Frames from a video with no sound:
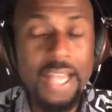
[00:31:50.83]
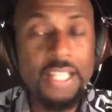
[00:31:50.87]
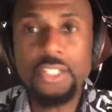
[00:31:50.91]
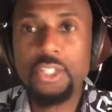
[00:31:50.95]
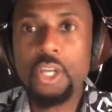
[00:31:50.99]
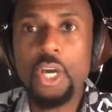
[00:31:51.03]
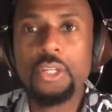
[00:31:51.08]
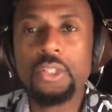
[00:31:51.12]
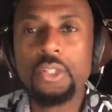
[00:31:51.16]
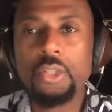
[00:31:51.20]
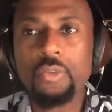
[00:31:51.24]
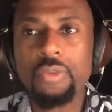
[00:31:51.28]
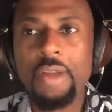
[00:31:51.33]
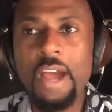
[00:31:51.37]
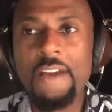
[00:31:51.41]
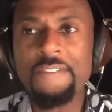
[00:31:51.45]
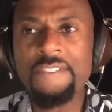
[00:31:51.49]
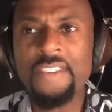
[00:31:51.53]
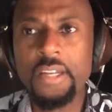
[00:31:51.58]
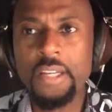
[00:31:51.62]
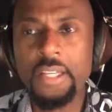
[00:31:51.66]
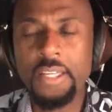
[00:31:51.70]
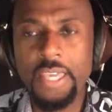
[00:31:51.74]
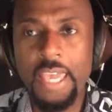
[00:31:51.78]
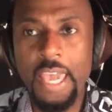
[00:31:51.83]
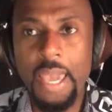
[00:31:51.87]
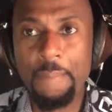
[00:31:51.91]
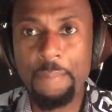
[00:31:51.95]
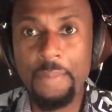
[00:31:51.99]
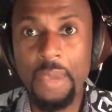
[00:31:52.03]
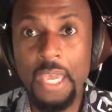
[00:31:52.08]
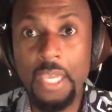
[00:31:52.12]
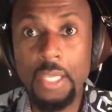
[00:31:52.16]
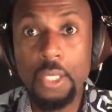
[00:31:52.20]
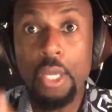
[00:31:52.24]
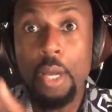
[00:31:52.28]
I started the crowdfunding
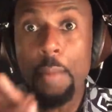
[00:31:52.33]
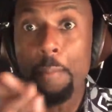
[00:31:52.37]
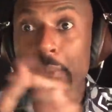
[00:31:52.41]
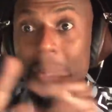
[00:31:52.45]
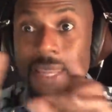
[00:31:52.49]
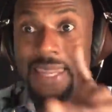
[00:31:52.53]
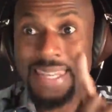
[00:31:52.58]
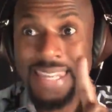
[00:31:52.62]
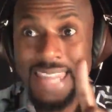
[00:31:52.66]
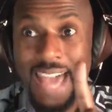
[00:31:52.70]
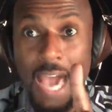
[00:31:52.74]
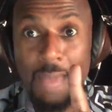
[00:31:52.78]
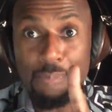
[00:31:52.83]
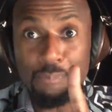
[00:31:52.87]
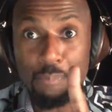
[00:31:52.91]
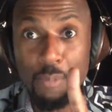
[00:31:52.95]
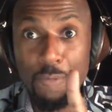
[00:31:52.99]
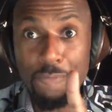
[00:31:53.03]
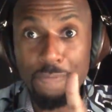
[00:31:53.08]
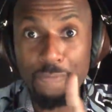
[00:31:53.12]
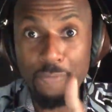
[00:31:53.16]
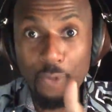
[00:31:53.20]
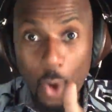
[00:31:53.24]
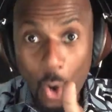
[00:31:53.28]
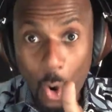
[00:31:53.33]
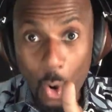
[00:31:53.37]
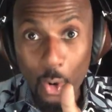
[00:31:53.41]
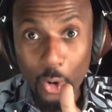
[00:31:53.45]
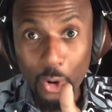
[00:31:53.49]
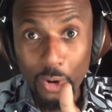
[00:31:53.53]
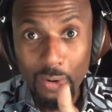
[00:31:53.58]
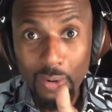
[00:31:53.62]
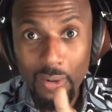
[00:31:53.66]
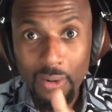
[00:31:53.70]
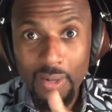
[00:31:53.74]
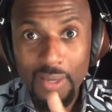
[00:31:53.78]
campaign, but not
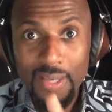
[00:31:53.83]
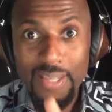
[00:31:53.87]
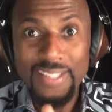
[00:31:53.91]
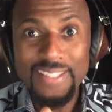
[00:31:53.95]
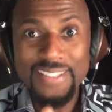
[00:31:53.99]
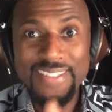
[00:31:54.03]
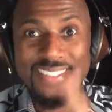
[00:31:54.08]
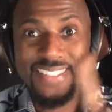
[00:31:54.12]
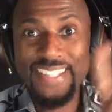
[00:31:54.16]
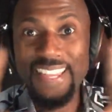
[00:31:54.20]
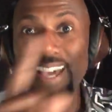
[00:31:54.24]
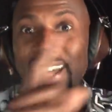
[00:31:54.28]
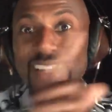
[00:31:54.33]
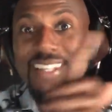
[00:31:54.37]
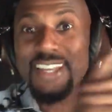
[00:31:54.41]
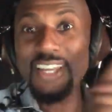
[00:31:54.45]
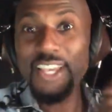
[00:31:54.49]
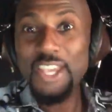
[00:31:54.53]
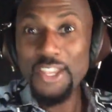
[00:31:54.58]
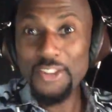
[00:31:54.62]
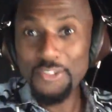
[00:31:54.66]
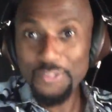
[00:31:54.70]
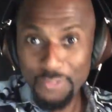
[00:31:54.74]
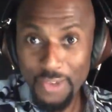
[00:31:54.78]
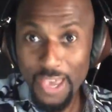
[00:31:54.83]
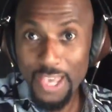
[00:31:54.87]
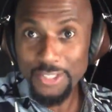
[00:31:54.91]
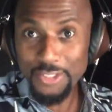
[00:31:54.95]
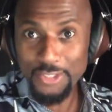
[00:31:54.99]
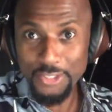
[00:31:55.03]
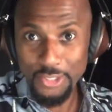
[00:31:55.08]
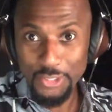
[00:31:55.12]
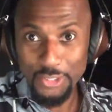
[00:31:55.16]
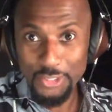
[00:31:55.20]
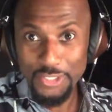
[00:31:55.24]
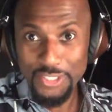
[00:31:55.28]
before telling
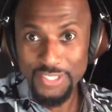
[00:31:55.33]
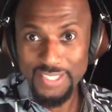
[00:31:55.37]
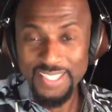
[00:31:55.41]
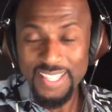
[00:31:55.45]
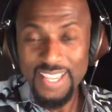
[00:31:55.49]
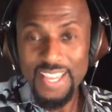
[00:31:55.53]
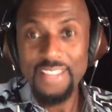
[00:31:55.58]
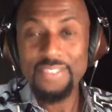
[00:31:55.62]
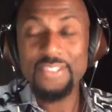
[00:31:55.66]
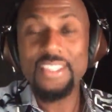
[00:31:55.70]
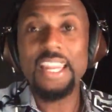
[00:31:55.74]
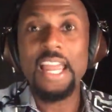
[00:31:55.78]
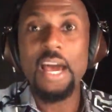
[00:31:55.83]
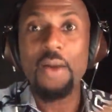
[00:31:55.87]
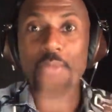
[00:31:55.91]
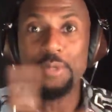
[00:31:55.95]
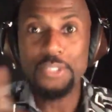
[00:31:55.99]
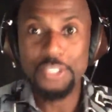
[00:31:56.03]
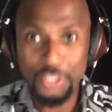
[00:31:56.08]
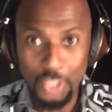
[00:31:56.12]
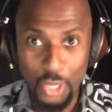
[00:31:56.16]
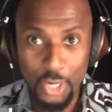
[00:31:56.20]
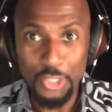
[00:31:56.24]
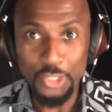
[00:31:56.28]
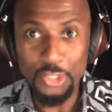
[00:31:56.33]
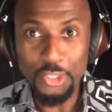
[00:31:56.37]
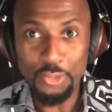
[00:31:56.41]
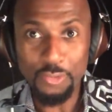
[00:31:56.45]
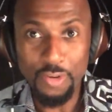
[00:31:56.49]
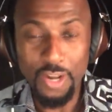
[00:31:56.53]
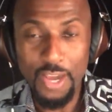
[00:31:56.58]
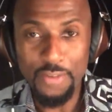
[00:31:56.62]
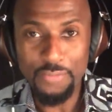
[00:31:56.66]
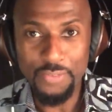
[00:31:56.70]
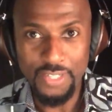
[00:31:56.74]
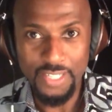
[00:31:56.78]
investors that I was starting the
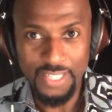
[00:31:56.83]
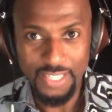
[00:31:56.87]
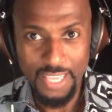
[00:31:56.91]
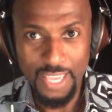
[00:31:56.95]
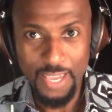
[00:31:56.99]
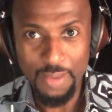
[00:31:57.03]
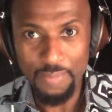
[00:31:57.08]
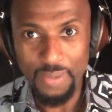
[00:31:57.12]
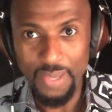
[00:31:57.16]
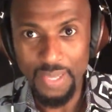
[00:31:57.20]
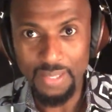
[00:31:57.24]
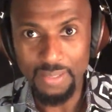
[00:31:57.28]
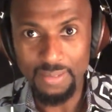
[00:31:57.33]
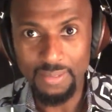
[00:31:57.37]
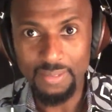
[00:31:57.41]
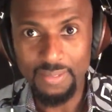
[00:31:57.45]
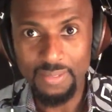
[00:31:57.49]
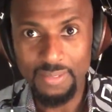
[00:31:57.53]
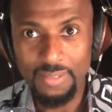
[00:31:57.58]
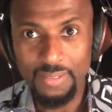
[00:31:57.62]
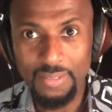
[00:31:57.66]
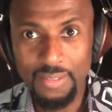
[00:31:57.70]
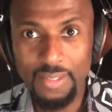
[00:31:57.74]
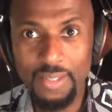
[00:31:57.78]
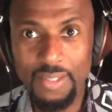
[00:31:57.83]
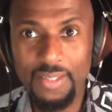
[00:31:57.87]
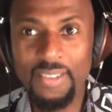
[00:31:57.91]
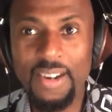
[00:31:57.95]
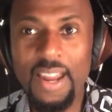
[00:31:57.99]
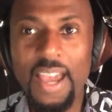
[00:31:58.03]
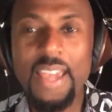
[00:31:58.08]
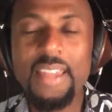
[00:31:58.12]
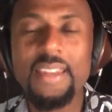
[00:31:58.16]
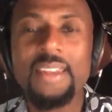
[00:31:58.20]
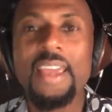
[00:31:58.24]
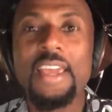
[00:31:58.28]
crowdfunding campaign
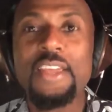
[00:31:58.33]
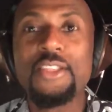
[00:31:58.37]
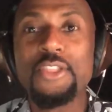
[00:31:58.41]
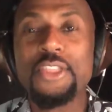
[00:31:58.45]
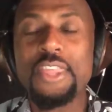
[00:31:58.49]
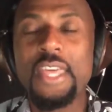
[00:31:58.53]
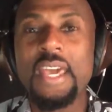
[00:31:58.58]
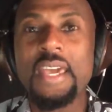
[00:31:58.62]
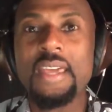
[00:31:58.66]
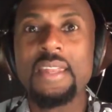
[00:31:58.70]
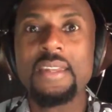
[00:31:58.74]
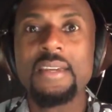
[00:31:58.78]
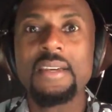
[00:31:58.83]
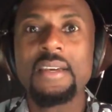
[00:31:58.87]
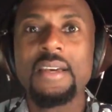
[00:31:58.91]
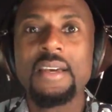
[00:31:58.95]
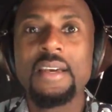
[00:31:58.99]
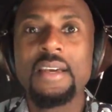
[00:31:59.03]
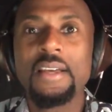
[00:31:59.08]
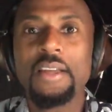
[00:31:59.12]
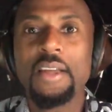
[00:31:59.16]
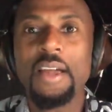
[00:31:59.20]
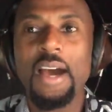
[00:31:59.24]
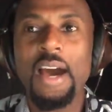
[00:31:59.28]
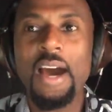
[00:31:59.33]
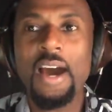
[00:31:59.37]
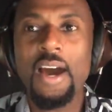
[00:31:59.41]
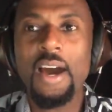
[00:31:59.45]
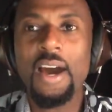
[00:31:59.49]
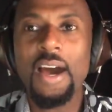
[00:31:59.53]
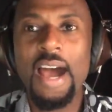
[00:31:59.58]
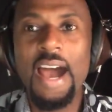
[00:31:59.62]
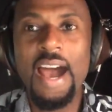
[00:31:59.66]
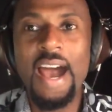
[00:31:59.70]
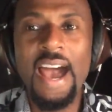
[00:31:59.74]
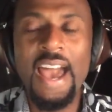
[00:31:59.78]
right? And then
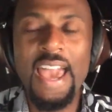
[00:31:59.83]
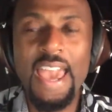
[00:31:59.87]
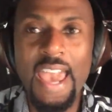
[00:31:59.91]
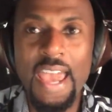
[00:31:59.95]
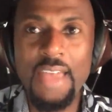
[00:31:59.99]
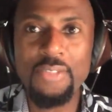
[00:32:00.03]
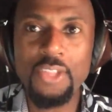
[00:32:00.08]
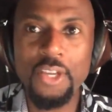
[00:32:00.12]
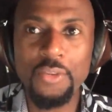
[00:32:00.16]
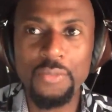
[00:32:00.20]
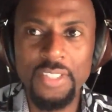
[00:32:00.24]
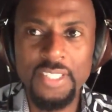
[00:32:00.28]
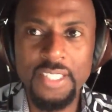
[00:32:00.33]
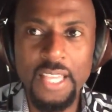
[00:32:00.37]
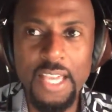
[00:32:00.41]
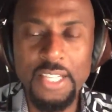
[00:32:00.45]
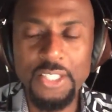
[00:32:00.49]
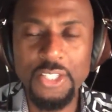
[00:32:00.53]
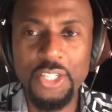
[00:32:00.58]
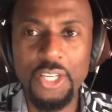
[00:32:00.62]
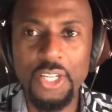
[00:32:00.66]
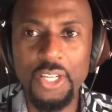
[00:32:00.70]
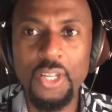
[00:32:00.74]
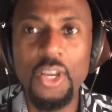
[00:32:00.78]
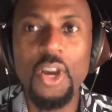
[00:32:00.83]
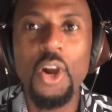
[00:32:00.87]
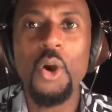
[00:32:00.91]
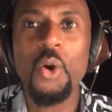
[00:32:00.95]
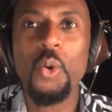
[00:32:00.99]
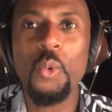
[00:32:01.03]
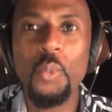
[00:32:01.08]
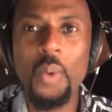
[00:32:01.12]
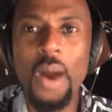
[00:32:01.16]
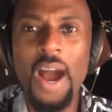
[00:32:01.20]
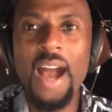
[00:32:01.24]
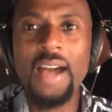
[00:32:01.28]
uh, I had their attention
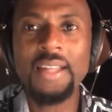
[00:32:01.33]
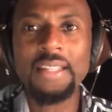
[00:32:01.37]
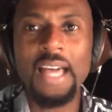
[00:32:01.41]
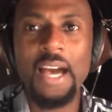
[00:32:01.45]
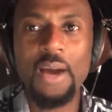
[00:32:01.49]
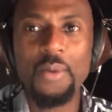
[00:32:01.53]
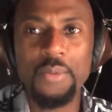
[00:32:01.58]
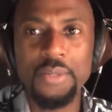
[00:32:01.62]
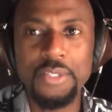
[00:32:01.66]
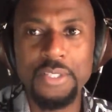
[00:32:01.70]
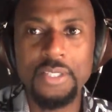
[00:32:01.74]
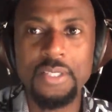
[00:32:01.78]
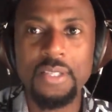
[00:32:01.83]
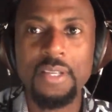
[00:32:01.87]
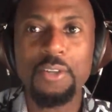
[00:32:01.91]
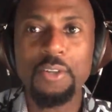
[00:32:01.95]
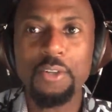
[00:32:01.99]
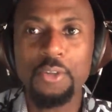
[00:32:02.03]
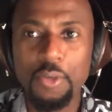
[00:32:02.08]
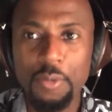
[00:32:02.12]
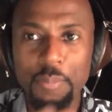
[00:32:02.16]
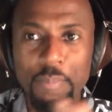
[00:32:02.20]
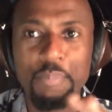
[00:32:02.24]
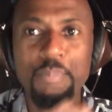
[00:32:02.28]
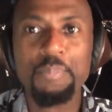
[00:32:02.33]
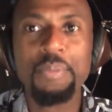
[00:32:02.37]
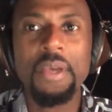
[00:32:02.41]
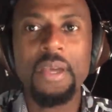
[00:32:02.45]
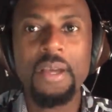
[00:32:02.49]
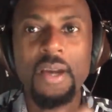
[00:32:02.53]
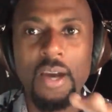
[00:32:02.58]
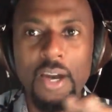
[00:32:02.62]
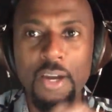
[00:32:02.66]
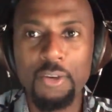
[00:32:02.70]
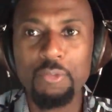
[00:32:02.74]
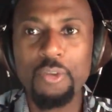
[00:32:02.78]
while I was
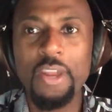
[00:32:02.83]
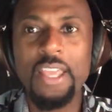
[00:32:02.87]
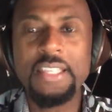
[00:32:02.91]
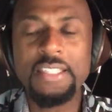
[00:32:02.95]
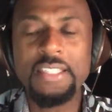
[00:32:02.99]
uh,